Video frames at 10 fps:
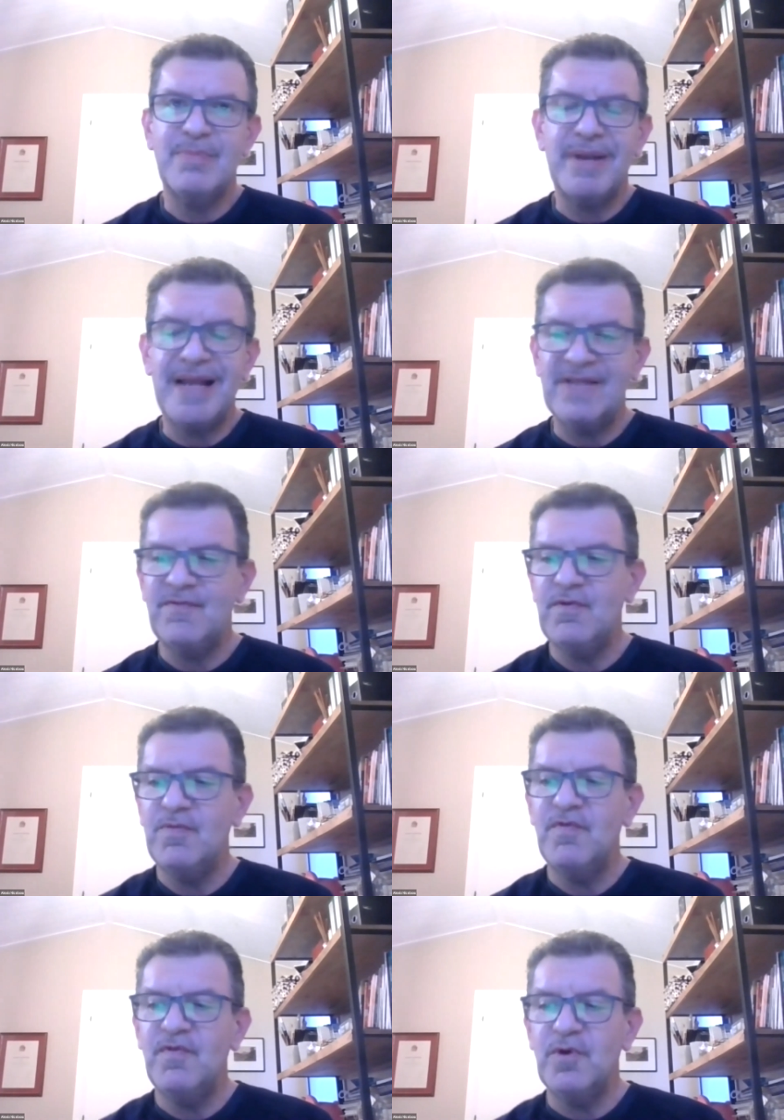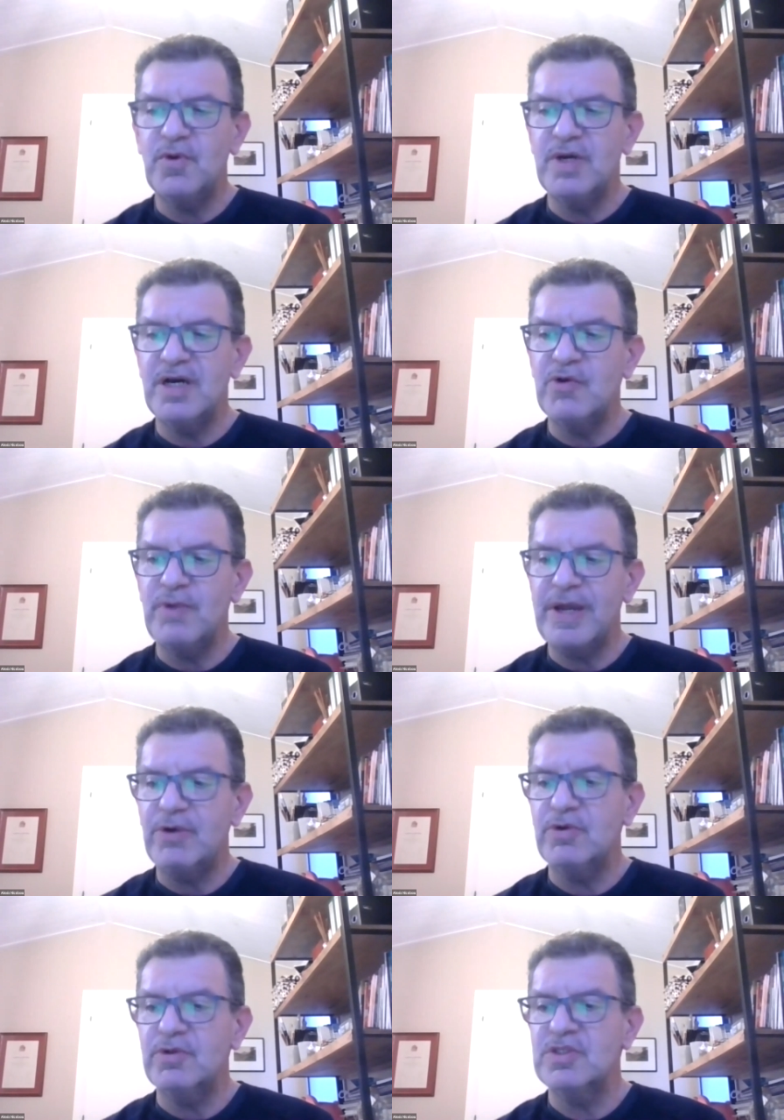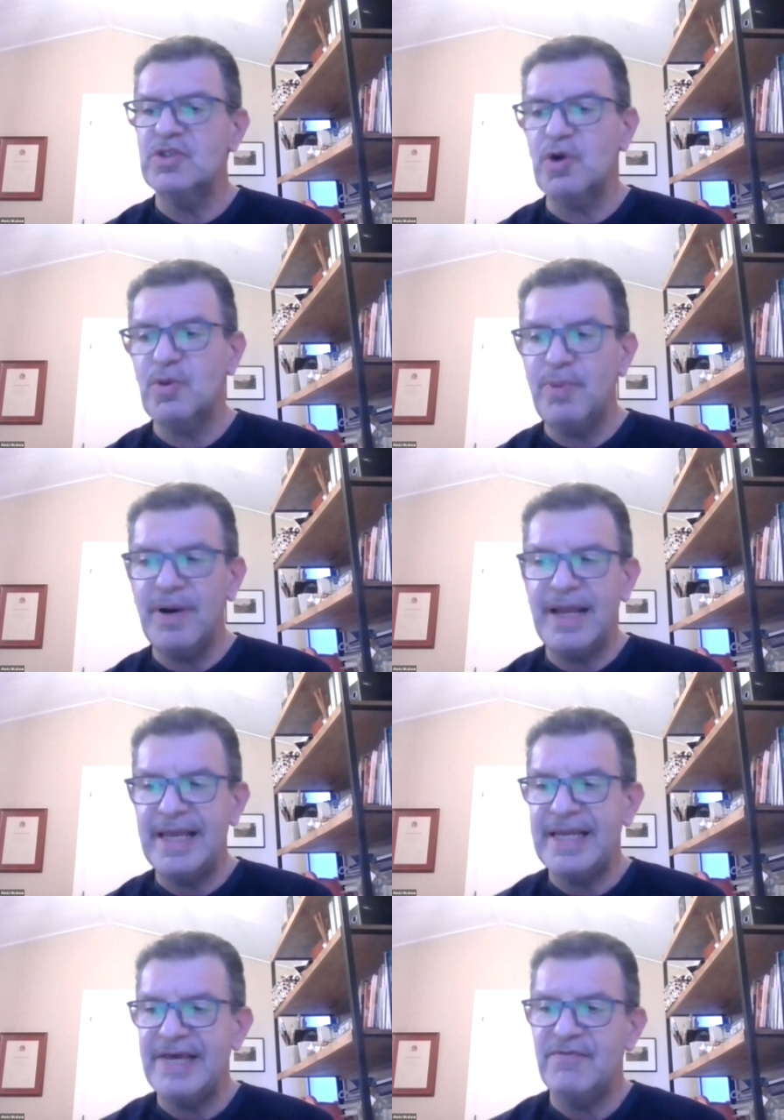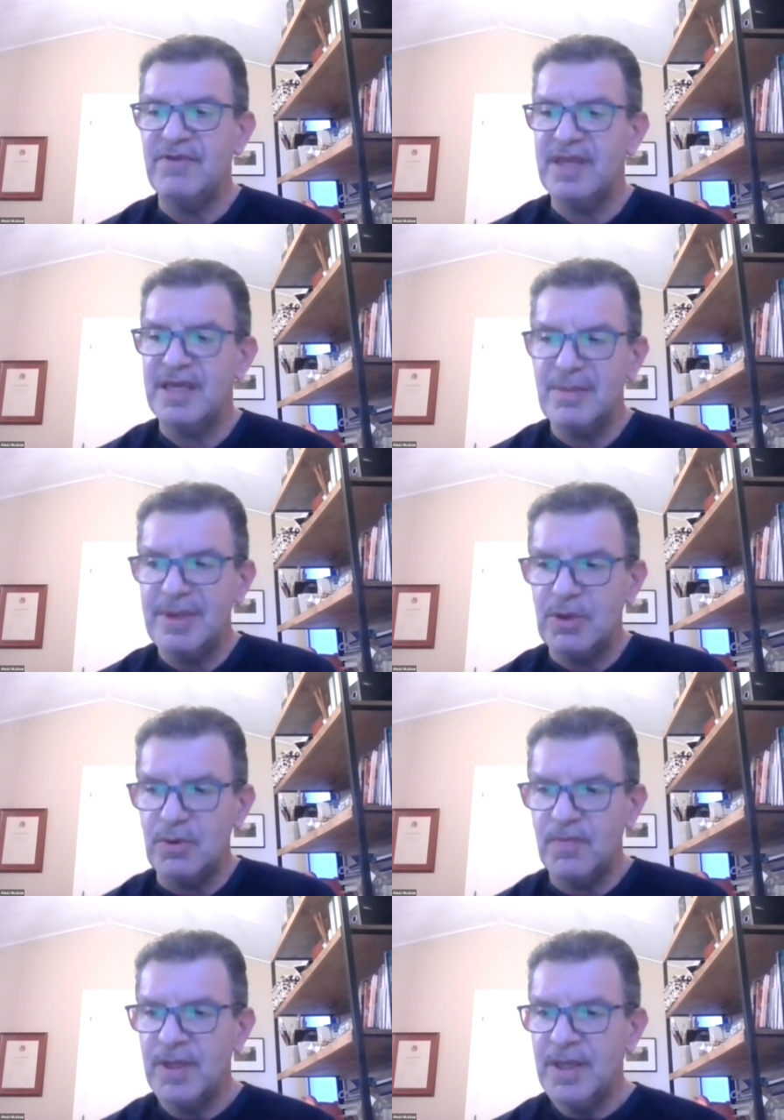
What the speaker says: platform for record stockpiling and everything in the middle.